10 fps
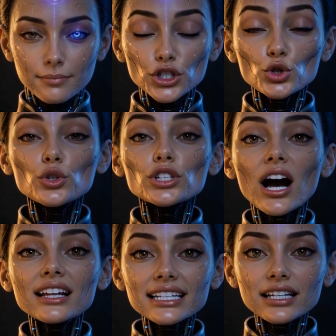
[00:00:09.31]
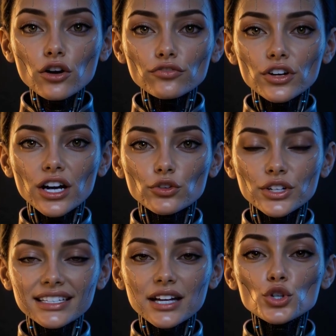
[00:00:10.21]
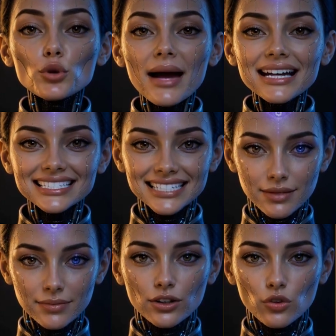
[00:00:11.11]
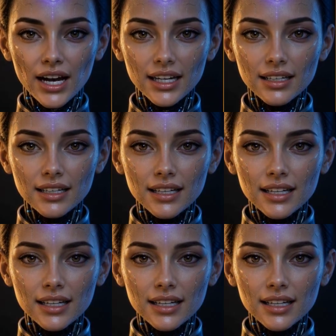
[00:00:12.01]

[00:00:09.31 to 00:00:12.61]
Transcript: But you would not lean over and read them your bank statement, right?